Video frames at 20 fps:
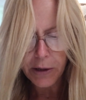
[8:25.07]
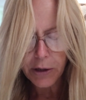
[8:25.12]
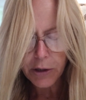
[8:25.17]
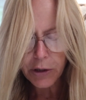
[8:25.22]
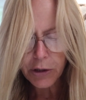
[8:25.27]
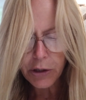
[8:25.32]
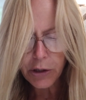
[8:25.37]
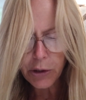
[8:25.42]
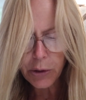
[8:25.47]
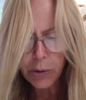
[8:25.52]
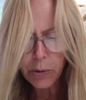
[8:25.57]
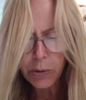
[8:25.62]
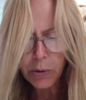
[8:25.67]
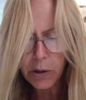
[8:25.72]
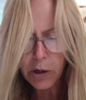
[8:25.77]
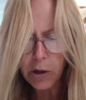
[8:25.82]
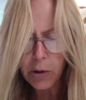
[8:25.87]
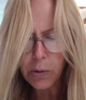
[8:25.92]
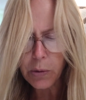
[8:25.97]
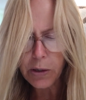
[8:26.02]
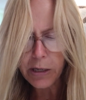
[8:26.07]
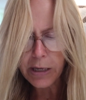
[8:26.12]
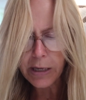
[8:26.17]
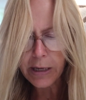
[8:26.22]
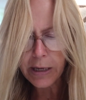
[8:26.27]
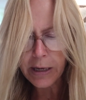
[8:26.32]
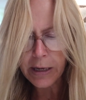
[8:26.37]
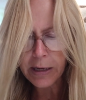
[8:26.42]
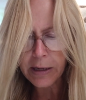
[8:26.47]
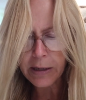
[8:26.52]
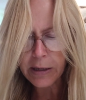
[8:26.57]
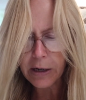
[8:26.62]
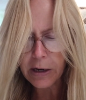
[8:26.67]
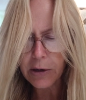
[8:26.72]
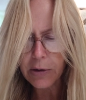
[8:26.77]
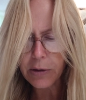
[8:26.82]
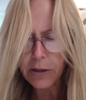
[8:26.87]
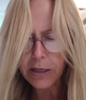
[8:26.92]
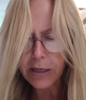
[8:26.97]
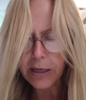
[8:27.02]
You, O king, are
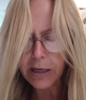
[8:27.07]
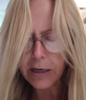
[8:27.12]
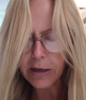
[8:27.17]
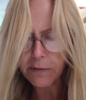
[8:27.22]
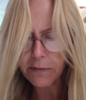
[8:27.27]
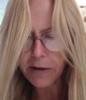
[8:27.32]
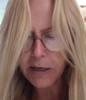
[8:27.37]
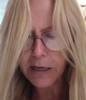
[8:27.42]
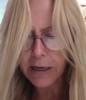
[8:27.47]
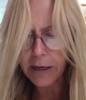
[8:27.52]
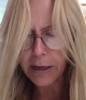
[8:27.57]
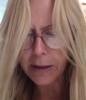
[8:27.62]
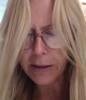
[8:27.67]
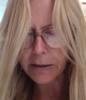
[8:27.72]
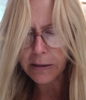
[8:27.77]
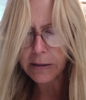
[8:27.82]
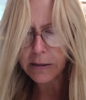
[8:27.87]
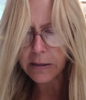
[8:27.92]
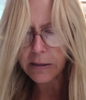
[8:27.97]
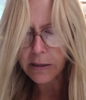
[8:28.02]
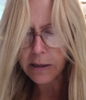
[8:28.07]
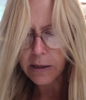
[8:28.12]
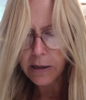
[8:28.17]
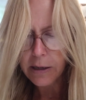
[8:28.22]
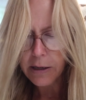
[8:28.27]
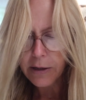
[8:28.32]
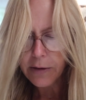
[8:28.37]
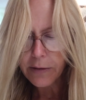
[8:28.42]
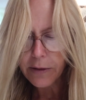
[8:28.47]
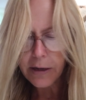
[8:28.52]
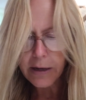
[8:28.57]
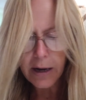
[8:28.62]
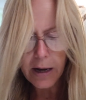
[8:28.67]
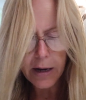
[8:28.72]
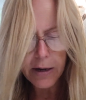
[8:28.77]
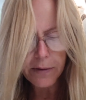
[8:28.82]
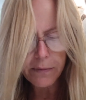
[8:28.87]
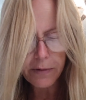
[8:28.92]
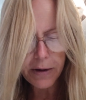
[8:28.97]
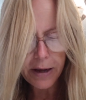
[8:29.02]
the King of kings. The
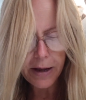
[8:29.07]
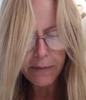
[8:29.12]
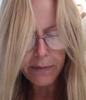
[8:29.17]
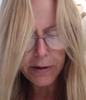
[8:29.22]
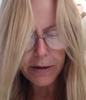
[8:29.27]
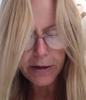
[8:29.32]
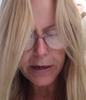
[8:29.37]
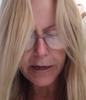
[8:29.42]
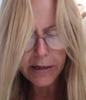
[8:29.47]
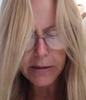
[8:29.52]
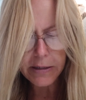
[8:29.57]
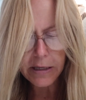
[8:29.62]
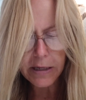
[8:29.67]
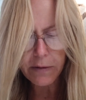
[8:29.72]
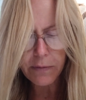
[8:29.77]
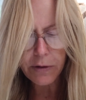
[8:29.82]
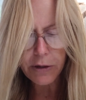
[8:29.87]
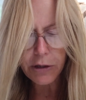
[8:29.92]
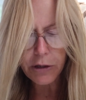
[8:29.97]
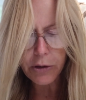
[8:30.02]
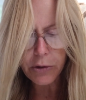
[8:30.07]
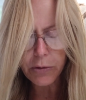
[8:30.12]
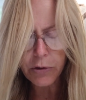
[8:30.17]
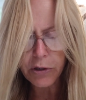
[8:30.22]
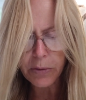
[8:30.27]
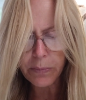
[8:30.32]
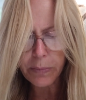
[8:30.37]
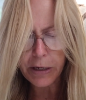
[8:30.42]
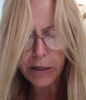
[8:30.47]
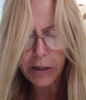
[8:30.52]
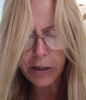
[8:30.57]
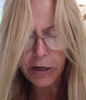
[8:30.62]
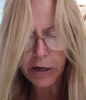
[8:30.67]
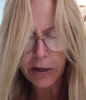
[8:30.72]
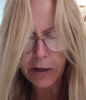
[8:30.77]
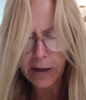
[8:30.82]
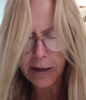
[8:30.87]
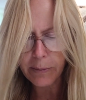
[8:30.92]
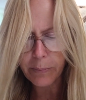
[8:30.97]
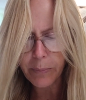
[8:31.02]
God of heaven has given you
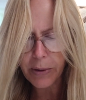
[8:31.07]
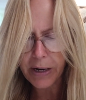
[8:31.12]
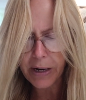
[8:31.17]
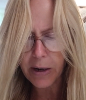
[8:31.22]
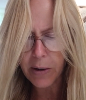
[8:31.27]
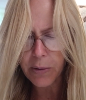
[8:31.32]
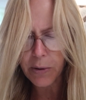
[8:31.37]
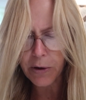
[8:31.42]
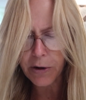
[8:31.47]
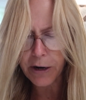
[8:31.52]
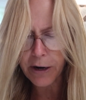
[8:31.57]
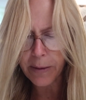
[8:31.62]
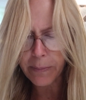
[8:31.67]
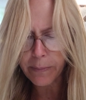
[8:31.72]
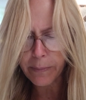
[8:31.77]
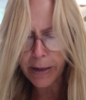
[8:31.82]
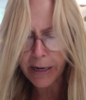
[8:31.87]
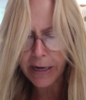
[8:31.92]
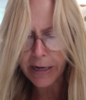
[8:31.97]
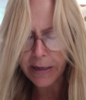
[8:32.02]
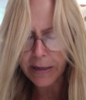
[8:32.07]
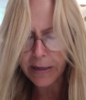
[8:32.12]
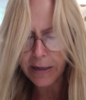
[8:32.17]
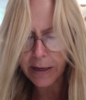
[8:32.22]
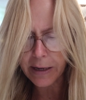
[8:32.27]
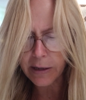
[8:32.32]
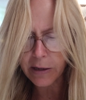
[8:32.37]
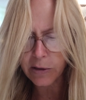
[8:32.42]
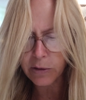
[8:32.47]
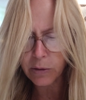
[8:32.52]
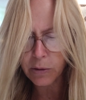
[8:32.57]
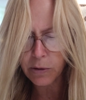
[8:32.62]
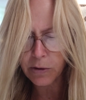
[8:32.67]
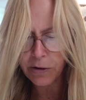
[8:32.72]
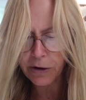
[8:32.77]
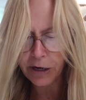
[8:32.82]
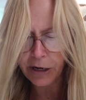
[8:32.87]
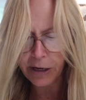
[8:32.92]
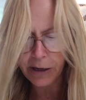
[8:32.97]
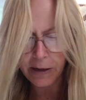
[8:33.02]
dominion and power and might and
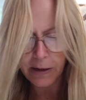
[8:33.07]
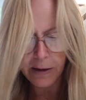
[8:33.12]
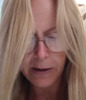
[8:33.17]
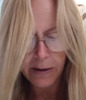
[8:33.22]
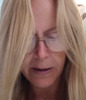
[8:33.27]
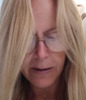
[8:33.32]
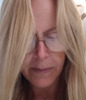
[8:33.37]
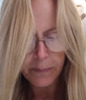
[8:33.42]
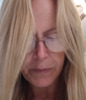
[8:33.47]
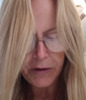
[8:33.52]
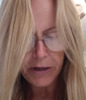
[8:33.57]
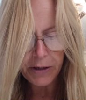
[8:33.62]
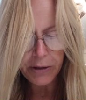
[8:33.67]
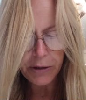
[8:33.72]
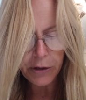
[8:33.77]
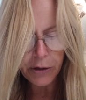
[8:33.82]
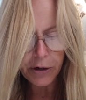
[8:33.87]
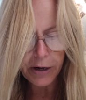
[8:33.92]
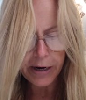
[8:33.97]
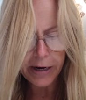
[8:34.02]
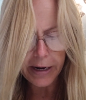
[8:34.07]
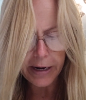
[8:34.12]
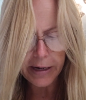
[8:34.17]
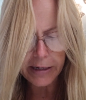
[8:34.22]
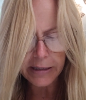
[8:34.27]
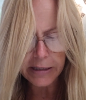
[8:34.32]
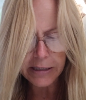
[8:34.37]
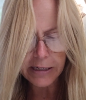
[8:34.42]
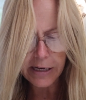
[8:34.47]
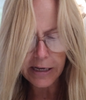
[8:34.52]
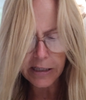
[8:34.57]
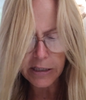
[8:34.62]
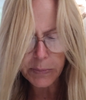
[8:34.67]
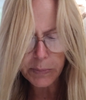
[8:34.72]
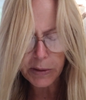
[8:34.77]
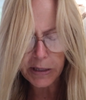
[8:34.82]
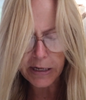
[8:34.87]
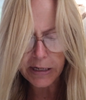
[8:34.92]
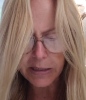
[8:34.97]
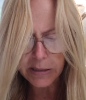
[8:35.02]
glory. In your hands he has
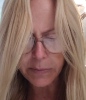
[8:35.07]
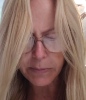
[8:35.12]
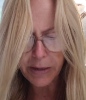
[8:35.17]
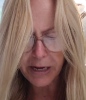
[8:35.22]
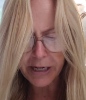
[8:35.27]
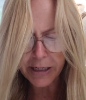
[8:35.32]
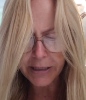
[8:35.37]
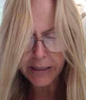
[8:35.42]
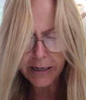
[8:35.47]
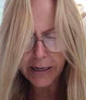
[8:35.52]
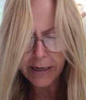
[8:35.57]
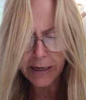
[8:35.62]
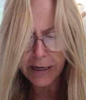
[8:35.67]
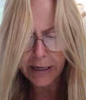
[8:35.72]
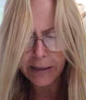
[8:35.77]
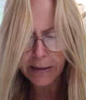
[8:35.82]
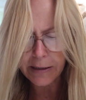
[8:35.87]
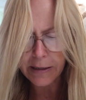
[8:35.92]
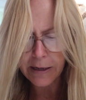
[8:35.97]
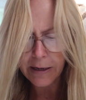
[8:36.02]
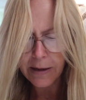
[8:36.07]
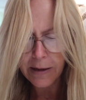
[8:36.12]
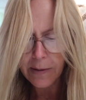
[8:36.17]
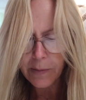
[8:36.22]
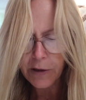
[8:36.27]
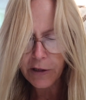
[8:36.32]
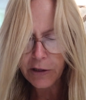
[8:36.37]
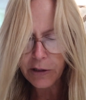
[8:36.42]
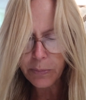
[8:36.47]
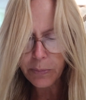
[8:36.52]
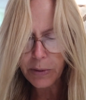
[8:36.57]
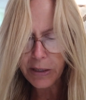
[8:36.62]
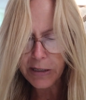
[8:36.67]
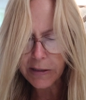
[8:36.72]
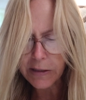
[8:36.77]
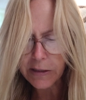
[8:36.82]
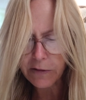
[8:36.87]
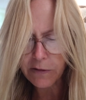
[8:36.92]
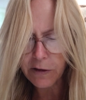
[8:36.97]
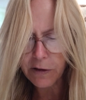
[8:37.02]
placed mankind and the
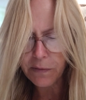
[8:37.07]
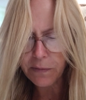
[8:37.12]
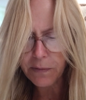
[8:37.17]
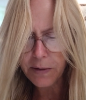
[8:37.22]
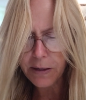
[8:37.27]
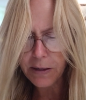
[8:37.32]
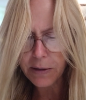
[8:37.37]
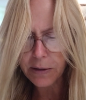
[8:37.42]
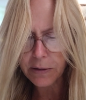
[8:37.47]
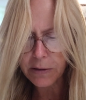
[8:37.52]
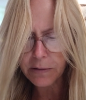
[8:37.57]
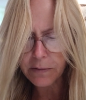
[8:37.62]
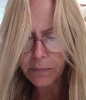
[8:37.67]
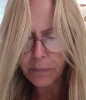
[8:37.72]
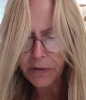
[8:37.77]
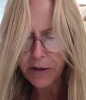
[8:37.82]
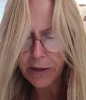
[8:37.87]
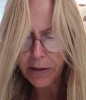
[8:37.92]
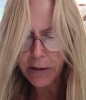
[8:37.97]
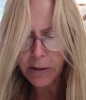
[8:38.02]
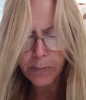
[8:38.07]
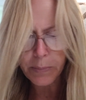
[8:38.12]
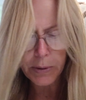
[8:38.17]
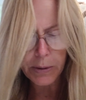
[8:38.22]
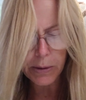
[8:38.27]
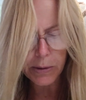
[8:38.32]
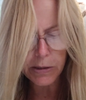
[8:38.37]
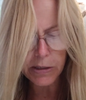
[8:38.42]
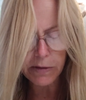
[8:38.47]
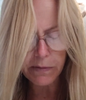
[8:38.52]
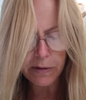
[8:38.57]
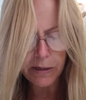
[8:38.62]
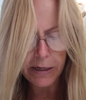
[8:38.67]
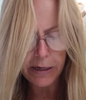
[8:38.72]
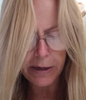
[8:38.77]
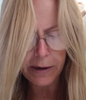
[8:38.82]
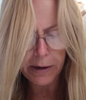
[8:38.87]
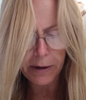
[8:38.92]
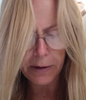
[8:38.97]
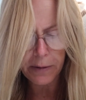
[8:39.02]
beasts of the field and the birds of the
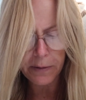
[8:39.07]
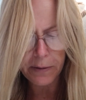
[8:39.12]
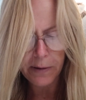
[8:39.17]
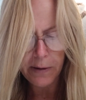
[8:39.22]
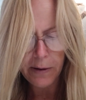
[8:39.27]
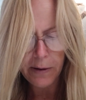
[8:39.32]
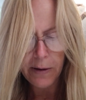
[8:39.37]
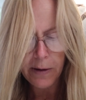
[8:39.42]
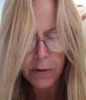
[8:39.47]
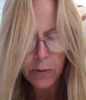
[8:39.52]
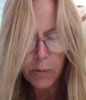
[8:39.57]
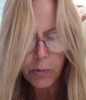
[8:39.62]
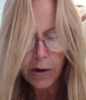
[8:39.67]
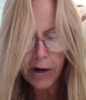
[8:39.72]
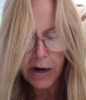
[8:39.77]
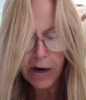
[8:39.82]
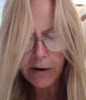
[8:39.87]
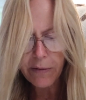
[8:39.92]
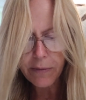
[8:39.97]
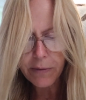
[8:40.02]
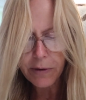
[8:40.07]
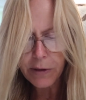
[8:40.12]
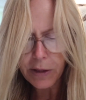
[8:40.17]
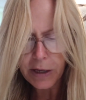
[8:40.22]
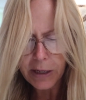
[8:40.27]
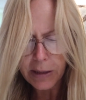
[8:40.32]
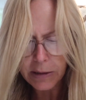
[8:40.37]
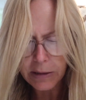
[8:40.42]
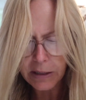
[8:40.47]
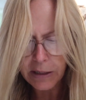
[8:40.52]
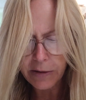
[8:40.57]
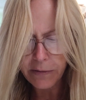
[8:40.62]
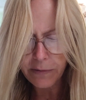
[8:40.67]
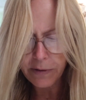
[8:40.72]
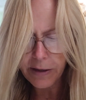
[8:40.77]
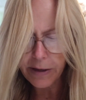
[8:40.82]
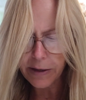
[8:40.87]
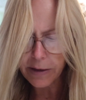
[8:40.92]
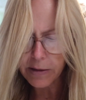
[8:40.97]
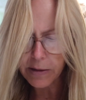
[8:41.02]
air. Wherever they live,
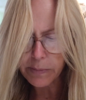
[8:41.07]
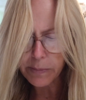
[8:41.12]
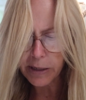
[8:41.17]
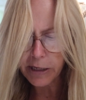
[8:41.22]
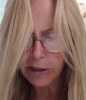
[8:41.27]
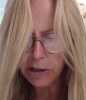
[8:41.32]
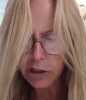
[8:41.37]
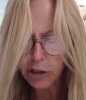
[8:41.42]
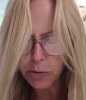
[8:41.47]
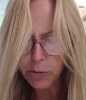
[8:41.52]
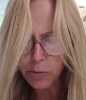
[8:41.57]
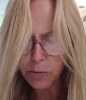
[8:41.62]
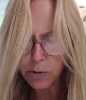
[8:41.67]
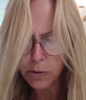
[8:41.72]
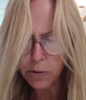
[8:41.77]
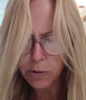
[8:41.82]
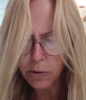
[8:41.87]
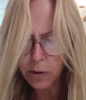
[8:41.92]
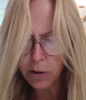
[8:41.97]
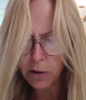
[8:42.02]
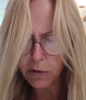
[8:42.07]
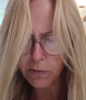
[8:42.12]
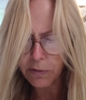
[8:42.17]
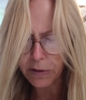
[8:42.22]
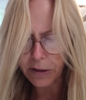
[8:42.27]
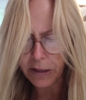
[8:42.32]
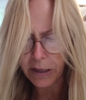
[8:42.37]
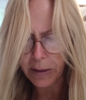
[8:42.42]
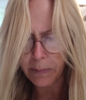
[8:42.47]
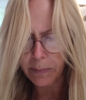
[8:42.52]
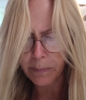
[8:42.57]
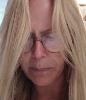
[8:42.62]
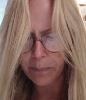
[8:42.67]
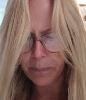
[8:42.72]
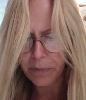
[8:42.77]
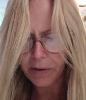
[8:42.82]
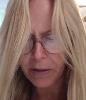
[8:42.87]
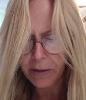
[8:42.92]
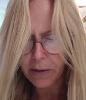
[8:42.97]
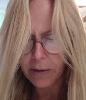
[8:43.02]
he has made you ruler over them
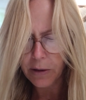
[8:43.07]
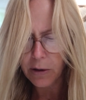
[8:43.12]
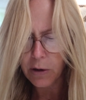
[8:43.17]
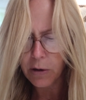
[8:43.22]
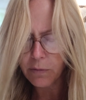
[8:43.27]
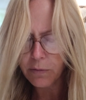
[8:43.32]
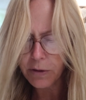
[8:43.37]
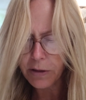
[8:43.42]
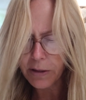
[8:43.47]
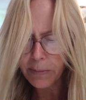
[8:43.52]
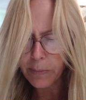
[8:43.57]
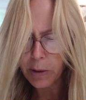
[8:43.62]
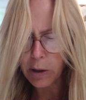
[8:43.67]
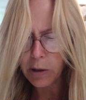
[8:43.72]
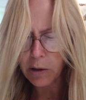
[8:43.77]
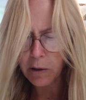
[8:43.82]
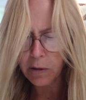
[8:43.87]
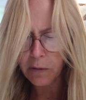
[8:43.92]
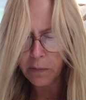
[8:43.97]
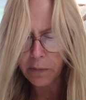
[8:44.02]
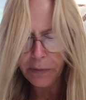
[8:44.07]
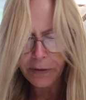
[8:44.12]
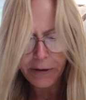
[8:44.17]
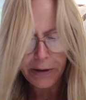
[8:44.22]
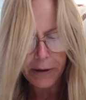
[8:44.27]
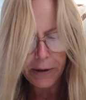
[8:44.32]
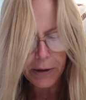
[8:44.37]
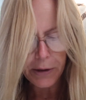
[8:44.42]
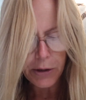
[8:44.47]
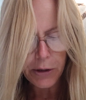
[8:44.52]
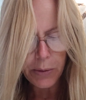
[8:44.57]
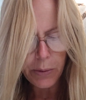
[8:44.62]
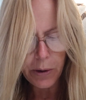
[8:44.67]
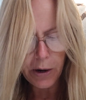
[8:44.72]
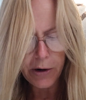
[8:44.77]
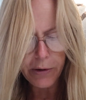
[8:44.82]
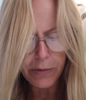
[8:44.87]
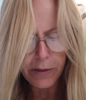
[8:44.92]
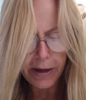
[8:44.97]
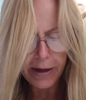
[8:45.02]
all. You
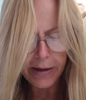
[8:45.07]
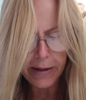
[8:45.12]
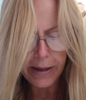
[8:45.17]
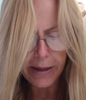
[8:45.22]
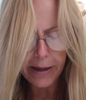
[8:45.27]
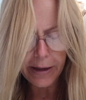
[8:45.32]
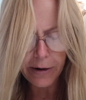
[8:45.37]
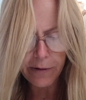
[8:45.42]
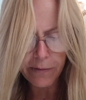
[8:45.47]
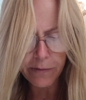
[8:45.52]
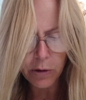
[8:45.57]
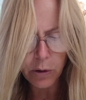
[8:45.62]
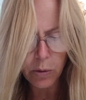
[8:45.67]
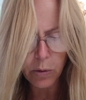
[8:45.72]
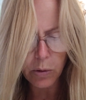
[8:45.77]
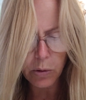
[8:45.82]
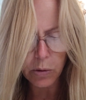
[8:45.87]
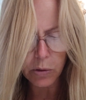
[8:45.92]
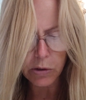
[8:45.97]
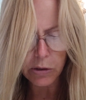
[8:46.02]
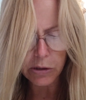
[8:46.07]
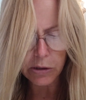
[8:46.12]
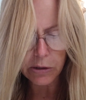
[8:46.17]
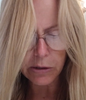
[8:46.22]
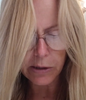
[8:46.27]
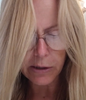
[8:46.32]
are that head of gold.